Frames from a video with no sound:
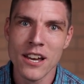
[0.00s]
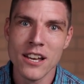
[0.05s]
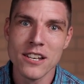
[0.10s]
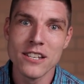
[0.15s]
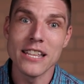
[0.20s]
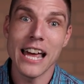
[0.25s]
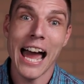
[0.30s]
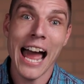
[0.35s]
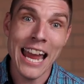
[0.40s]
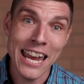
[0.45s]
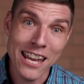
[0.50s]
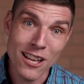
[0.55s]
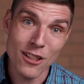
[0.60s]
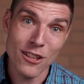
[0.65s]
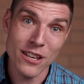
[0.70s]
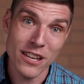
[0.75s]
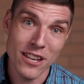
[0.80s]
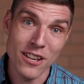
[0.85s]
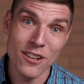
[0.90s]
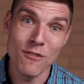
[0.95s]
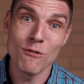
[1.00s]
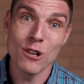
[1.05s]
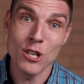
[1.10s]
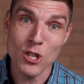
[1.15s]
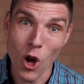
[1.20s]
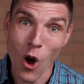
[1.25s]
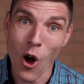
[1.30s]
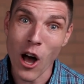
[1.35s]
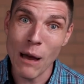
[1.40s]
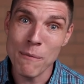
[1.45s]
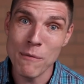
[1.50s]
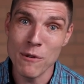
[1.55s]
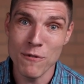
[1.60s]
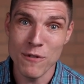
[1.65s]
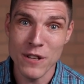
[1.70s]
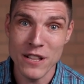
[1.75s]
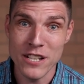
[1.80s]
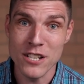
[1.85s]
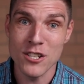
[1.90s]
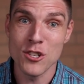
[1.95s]
to the Anglican retirement
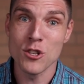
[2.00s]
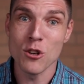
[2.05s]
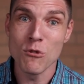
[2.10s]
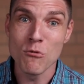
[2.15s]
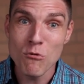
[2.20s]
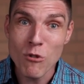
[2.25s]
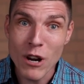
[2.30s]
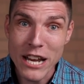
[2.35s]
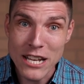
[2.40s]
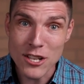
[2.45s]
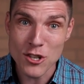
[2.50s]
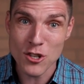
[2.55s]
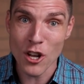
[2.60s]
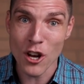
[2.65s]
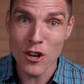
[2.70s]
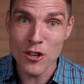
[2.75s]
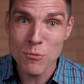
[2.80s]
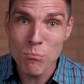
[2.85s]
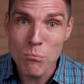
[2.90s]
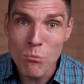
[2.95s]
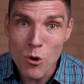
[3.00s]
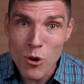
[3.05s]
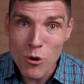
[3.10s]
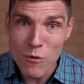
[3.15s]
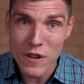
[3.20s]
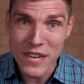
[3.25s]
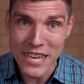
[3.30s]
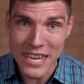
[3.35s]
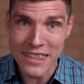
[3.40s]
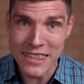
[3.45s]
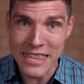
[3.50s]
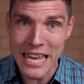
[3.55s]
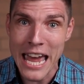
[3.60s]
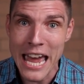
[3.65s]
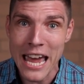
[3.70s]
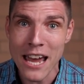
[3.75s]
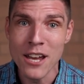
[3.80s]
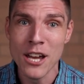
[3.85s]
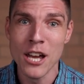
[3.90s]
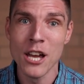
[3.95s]
village, to reach those moving in
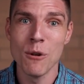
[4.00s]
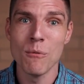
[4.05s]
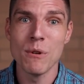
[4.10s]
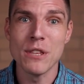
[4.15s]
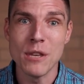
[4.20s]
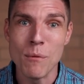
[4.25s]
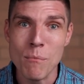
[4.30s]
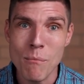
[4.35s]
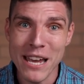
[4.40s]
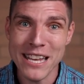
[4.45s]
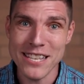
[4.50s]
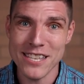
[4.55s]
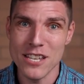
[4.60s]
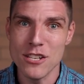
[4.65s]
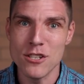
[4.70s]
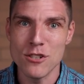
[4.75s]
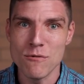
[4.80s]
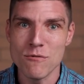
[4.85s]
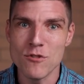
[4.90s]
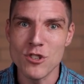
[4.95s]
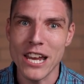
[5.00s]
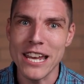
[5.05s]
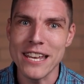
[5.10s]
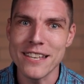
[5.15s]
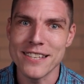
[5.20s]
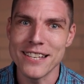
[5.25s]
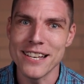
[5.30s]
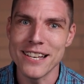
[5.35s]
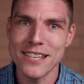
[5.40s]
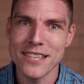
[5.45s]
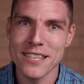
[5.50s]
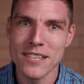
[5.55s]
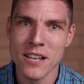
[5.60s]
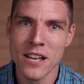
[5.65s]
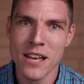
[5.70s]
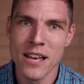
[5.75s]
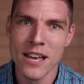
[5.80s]
there with the message of Jesus.